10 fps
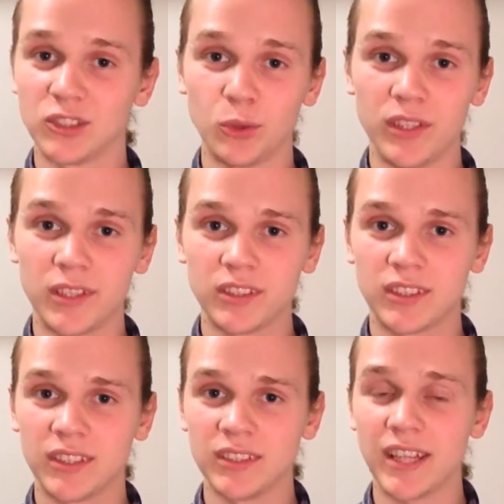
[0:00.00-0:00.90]
2 years,
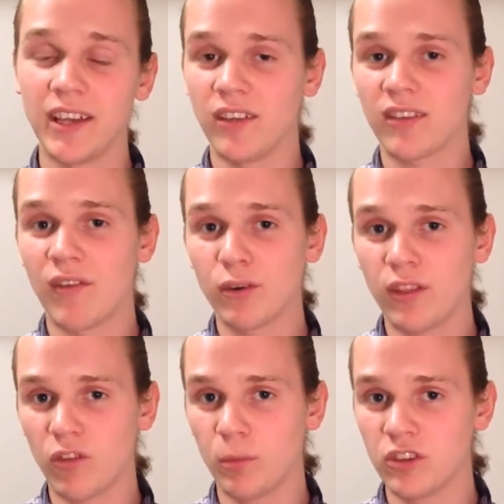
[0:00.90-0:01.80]
since I discovered
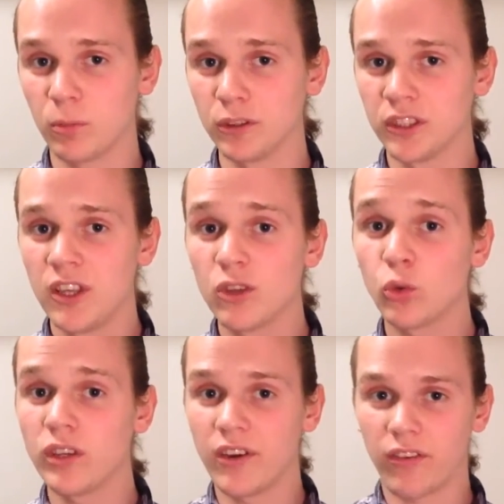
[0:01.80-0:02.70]
these principles
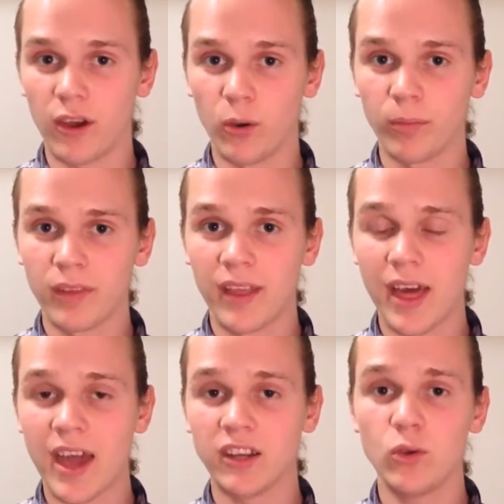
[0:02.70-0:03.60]
2 years ago.
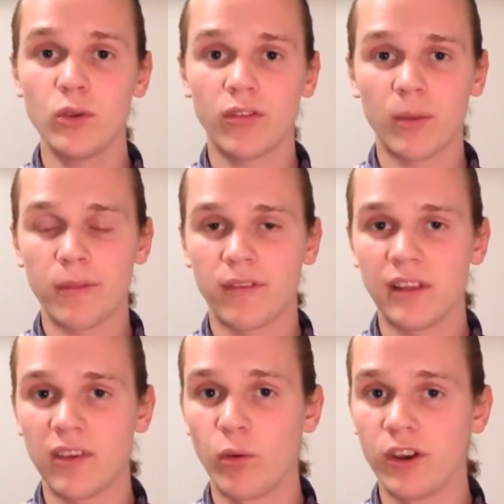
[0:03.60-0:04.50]
And I knew some of the
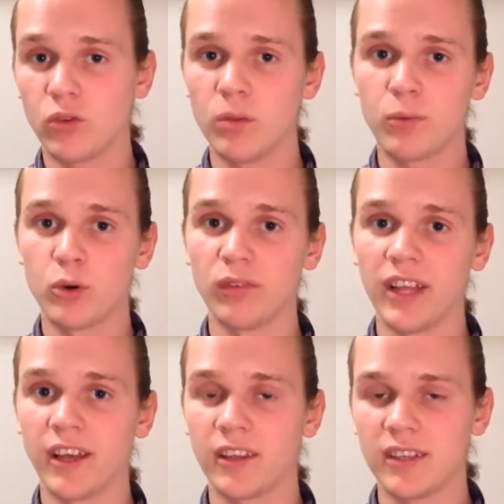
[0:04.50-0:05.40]
skills I wanted to improve,
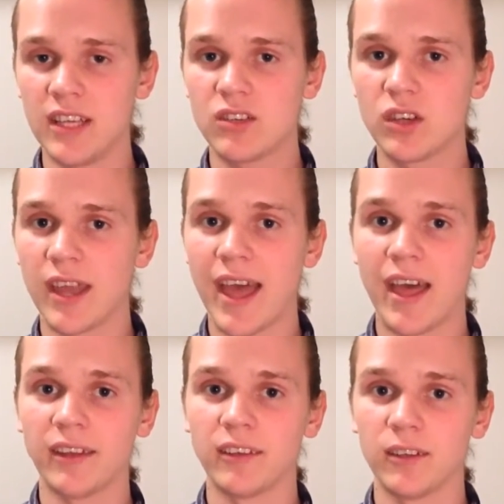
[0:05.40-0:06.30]
like teaching
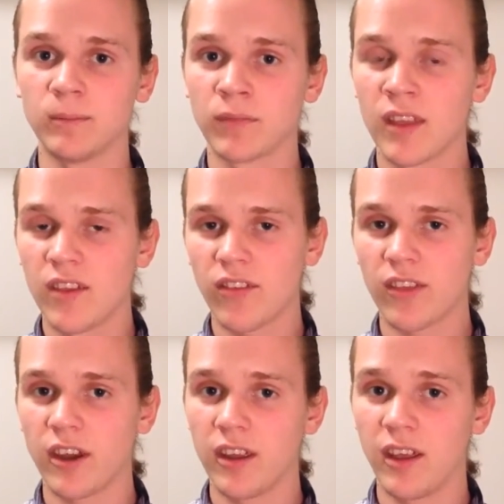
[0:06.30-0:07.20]
and
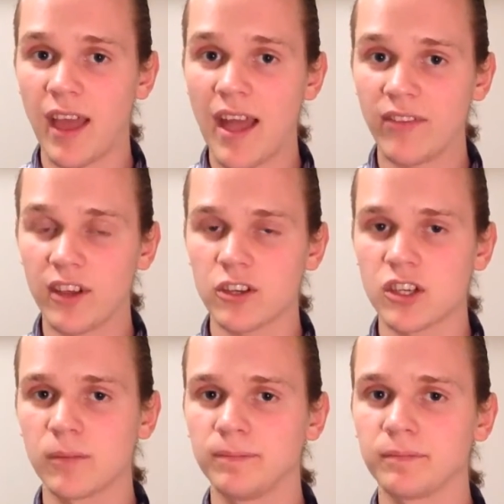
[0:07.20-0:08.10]
studying and
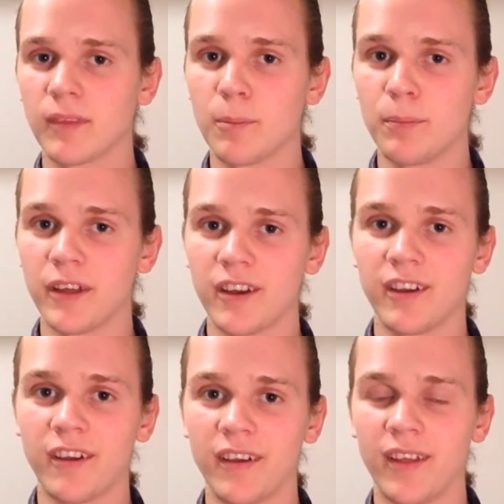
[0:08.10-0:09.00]
such.
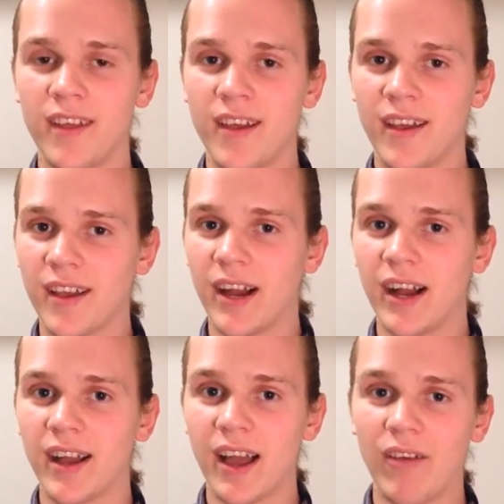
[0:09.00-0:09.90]
But
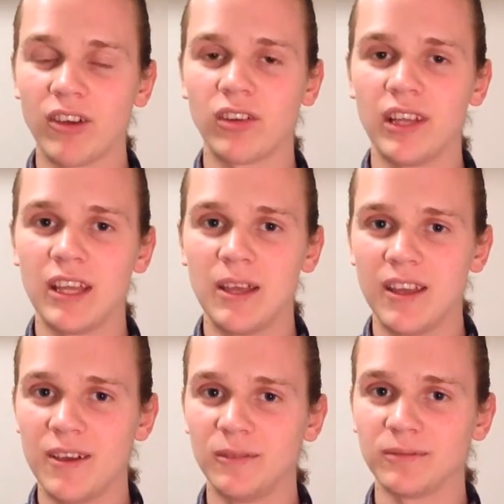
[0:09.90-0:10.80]

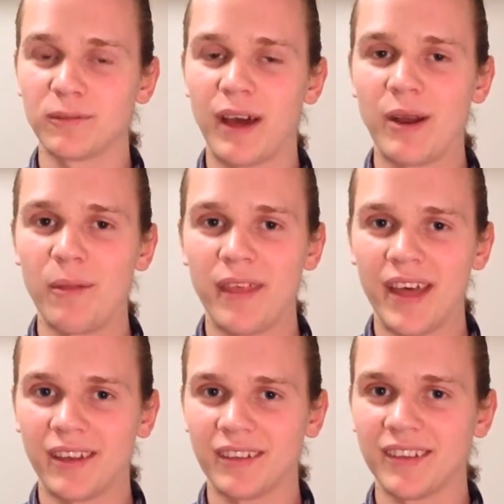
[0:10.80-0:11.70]
eventually found out
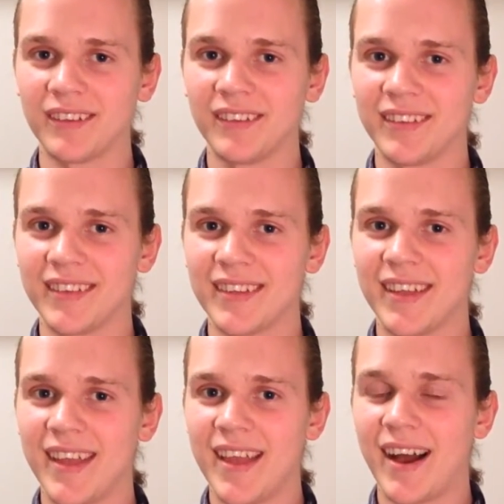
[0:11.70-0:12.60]
that
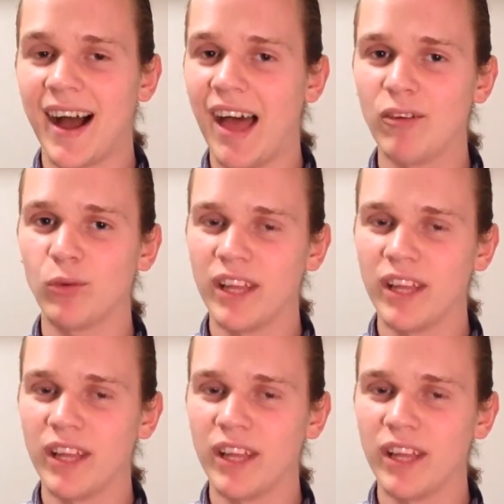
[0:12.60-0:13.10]
I hadn't